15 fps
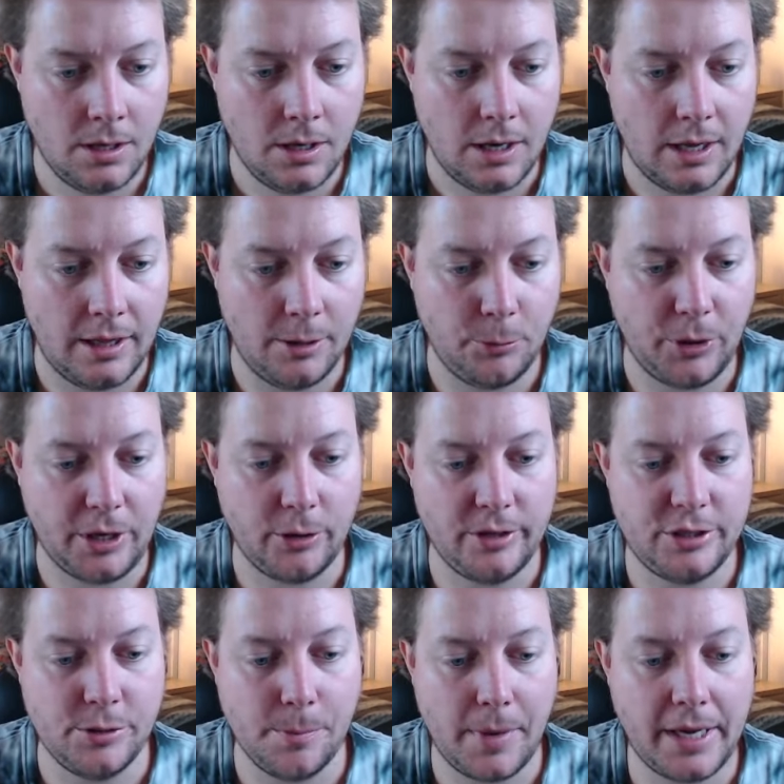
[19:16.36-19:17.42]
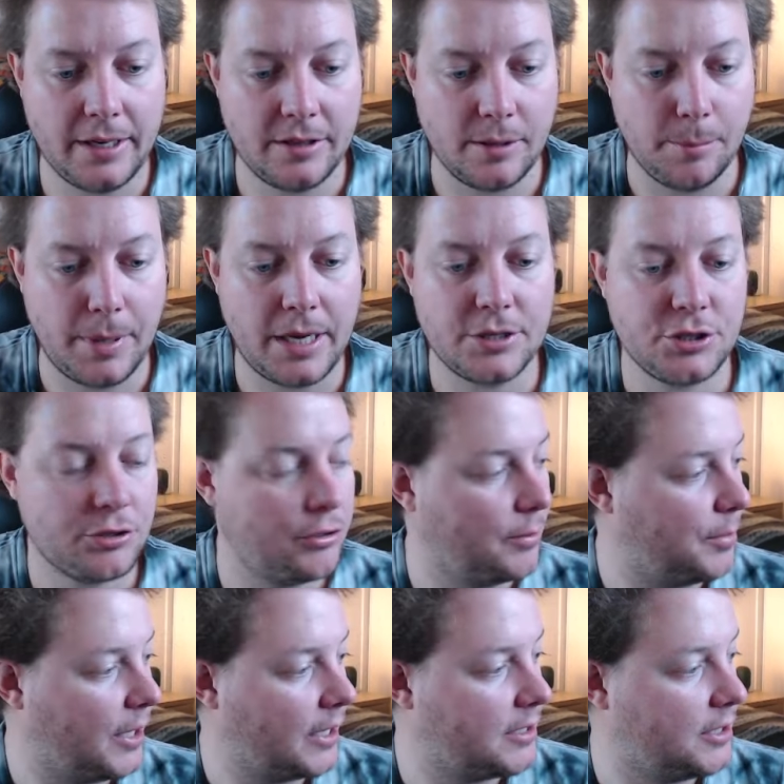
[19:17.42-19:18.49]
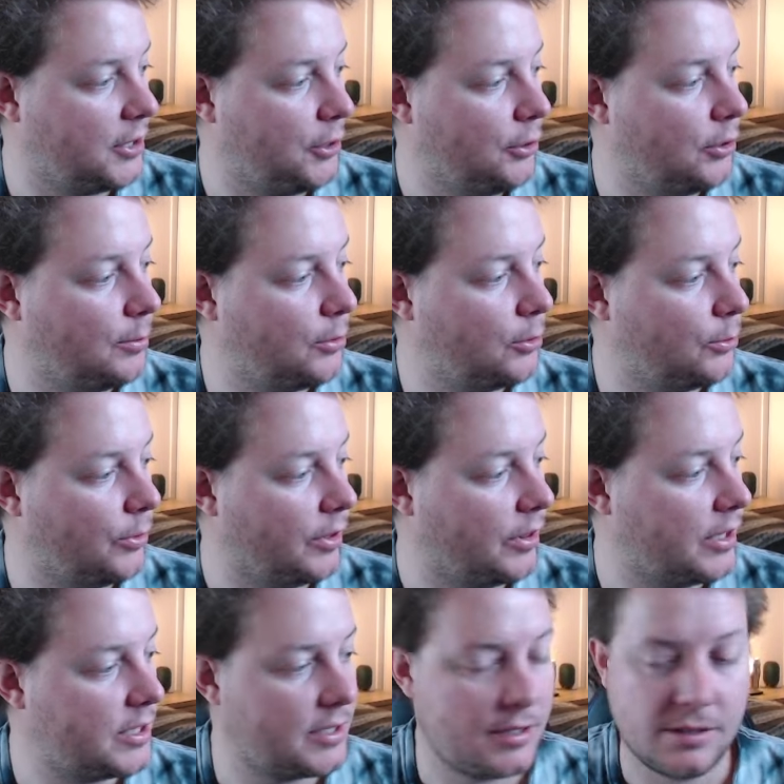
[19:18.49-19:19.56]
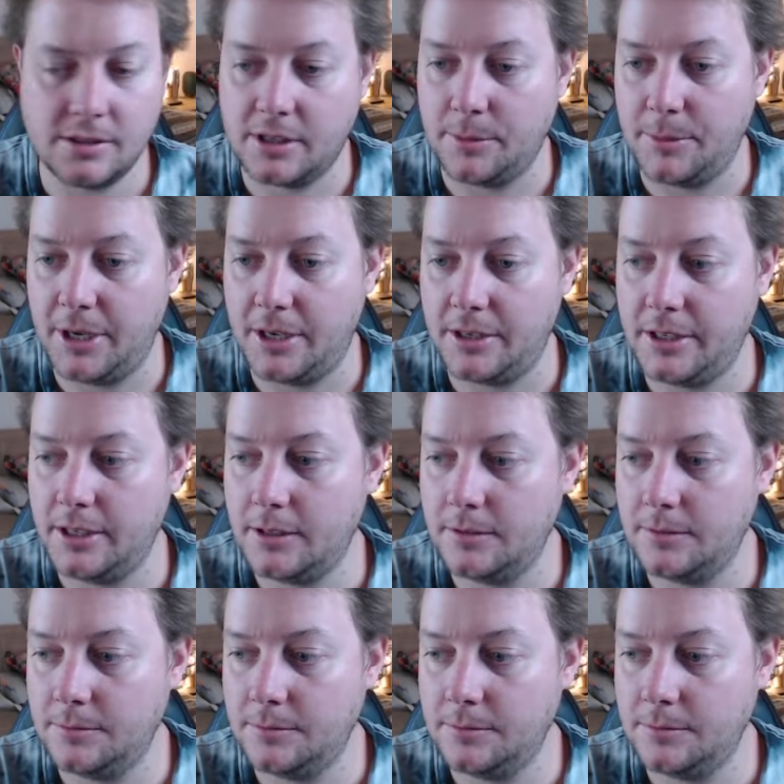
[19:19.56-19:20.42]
And then we're going to make the bash script executable with this command here.